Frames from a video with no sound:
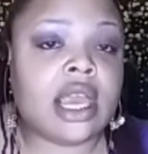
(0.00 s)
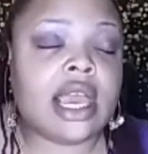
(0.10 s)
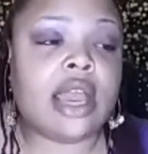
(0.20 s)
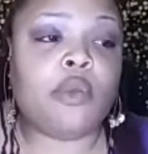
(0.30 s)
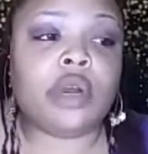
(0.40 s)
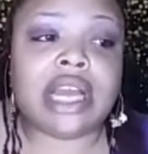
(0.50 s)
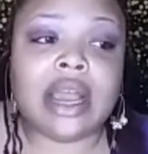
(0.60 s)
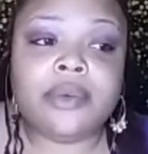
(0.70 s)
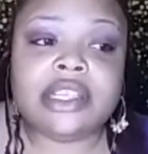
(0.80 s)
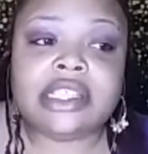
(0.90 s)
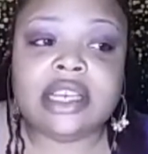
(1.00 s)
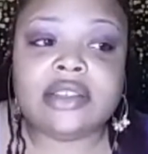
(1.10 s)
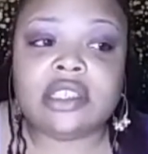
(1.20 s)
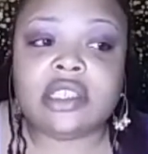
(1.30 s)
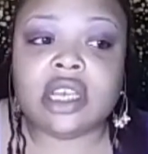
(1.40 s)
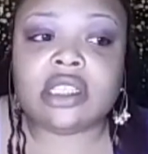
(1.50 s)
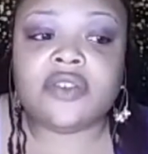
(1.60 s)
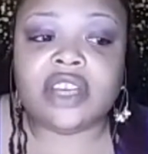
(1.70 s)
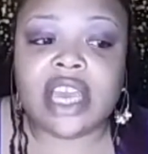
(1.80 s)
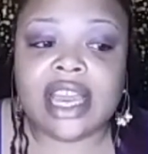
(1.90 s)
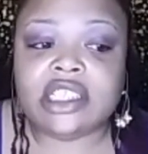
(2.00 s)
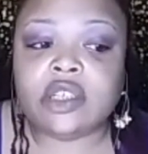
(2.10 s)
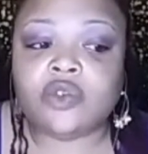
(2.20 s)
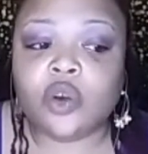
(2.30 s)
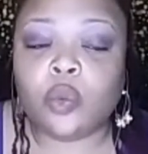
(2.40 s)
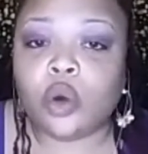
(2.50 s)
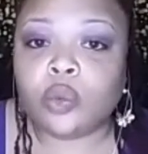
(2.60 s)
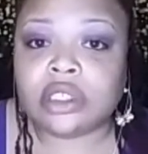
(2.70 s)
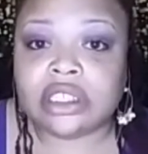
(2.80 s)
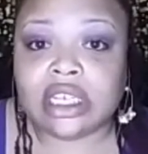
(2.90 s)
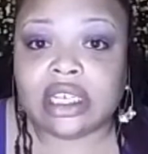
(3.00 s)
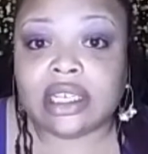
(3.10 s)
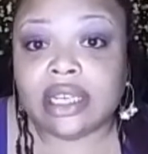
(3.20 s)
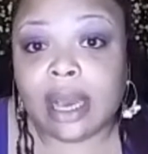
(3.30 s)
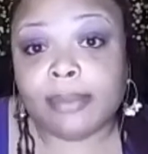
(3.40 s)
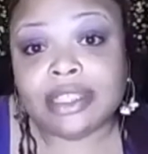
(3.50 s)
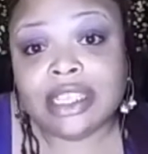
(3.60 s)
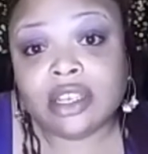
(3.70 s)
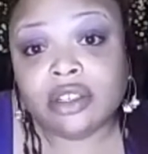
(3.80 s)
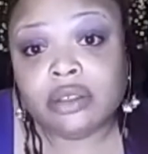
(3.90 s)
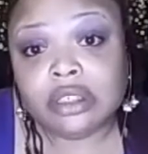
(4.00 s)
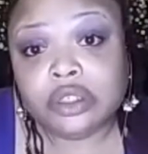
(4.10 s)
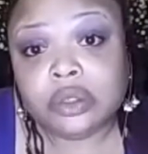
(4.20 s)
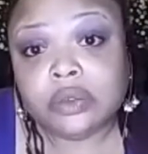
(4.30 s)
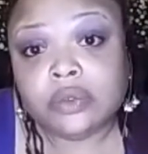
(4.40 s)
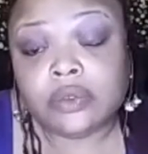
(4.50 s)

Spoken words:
And when I received the justification for what was done, I'm gonna tell you the truth.